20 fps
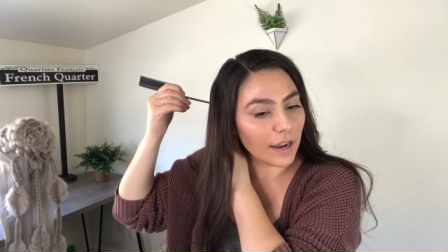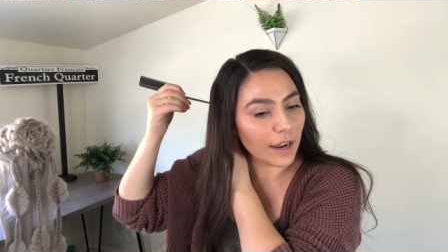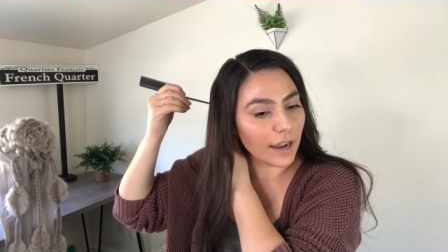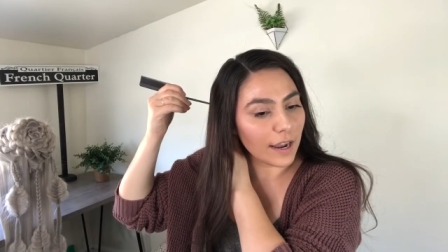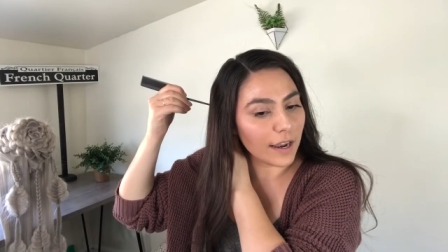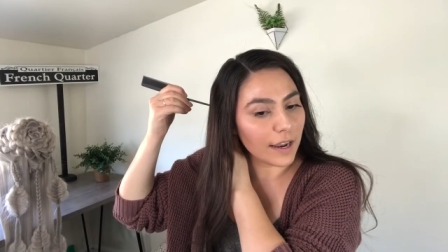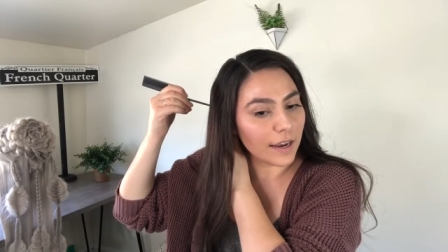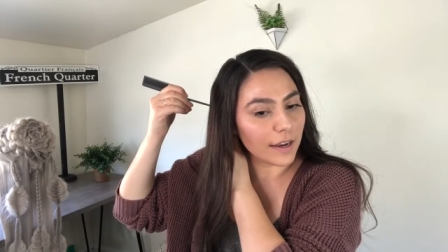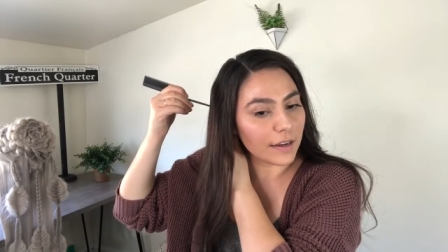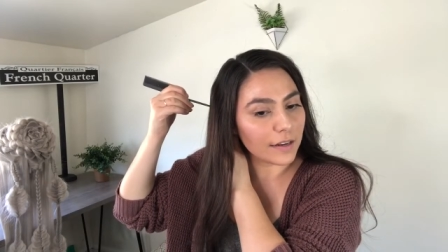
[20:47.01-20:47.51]

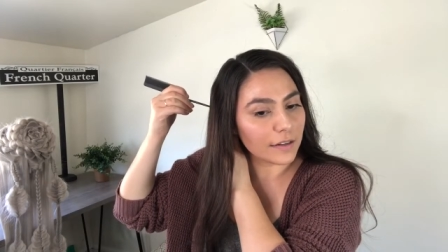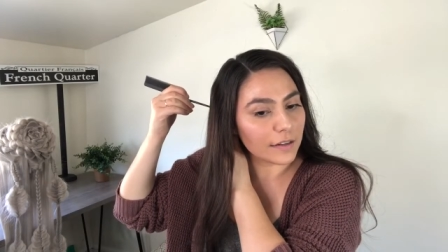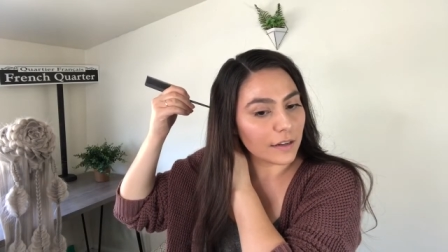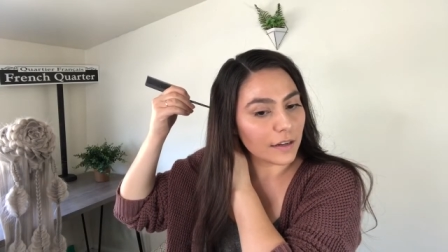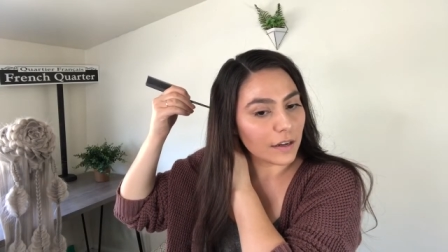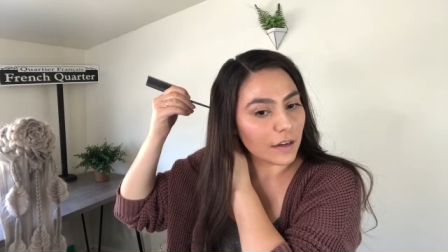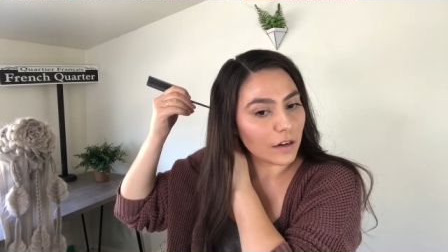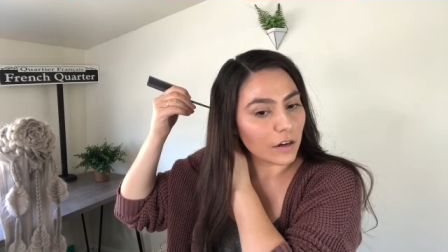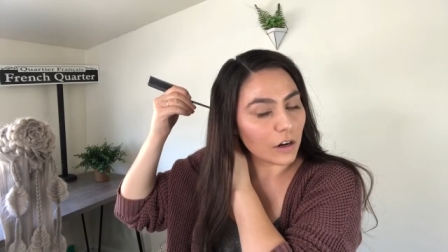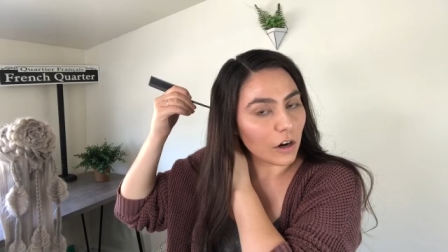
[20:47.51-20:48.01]
and
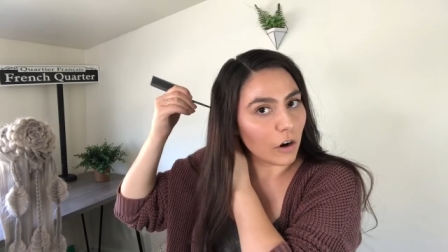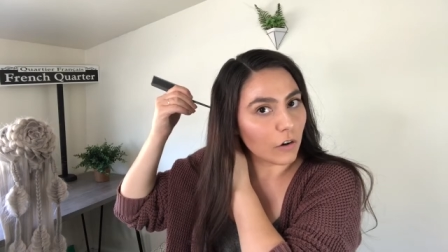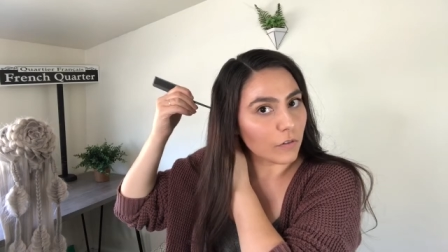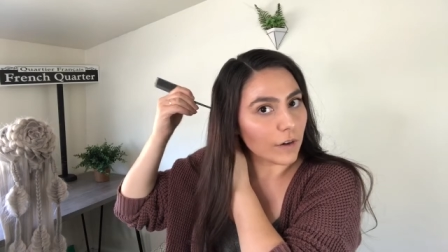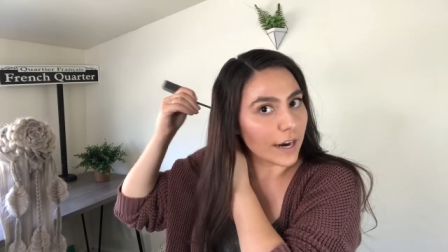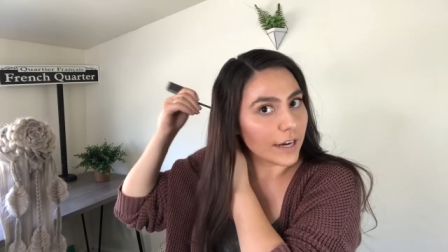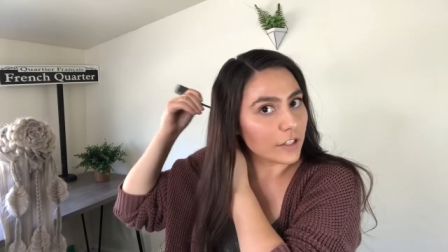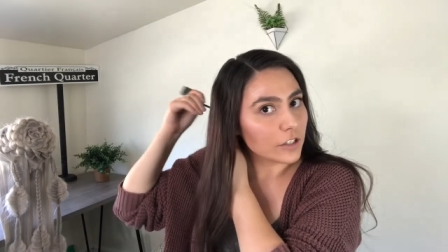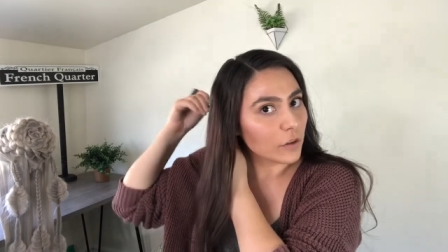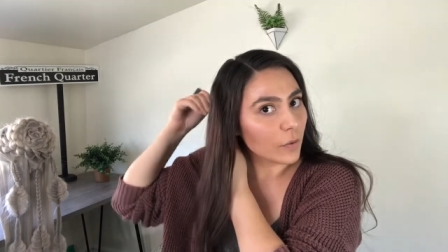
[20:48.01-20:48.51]
go
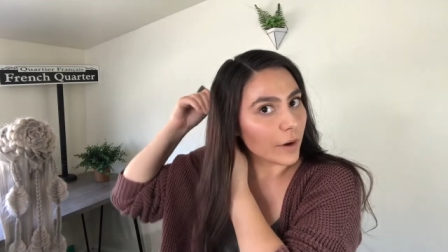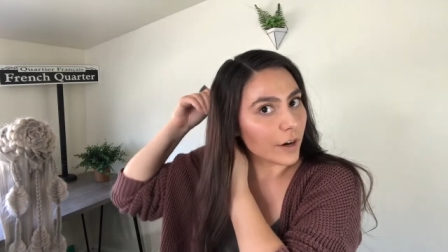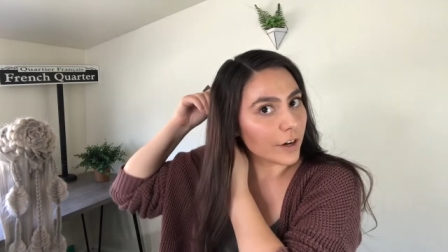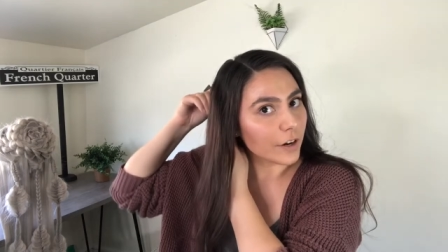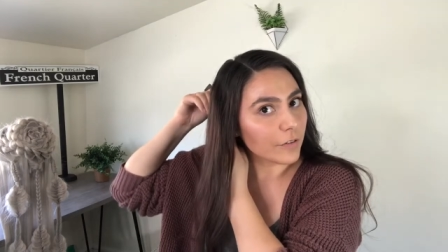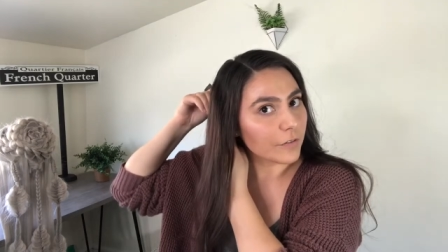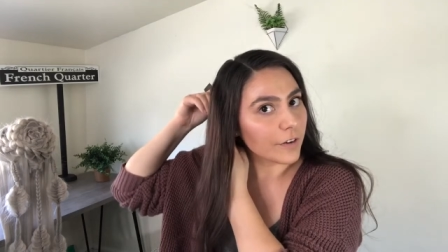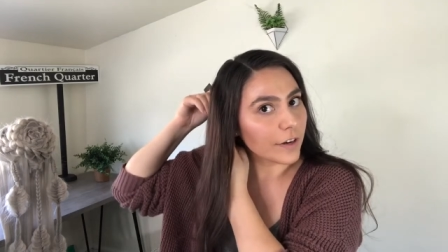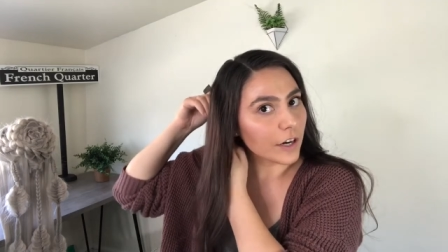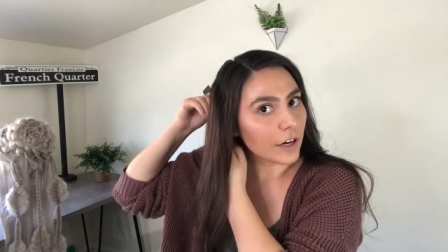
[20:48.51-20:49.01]
right to where your
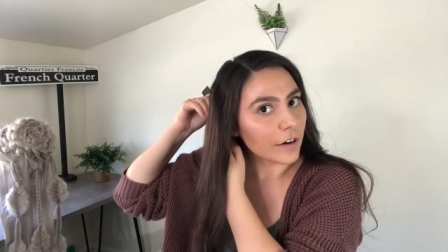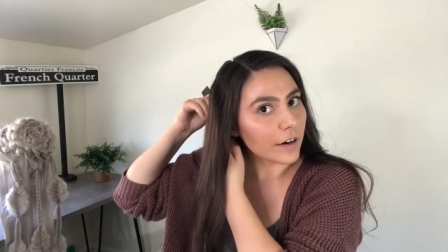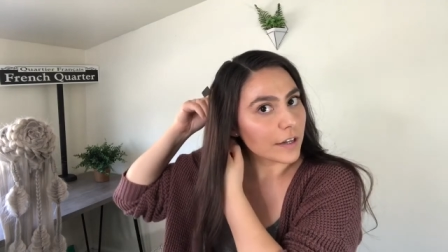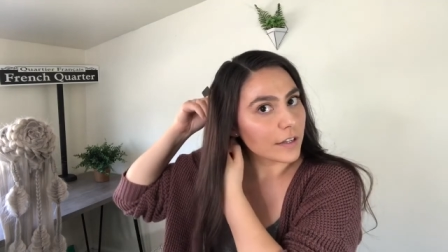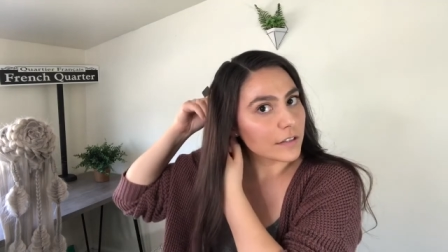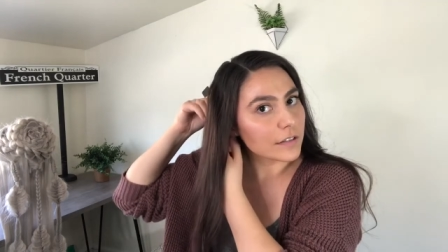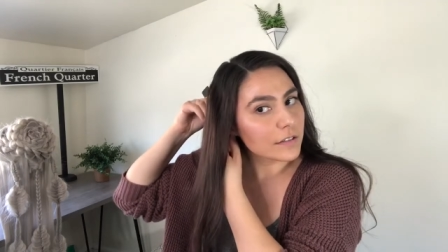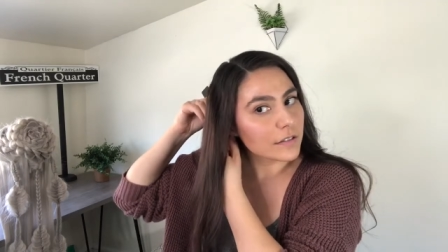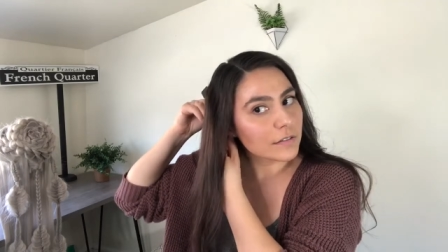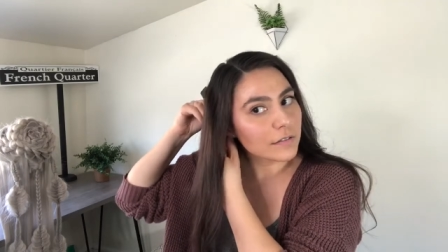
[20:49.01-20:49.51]
finger
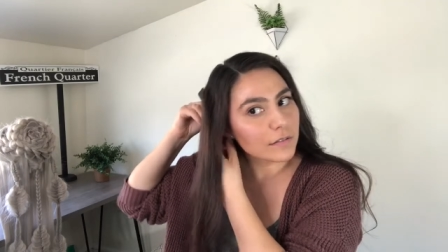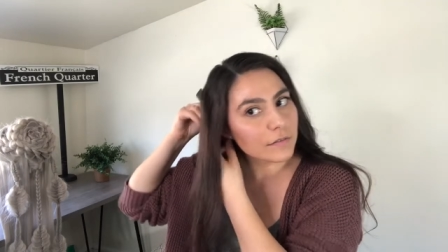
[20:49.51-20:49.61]
is.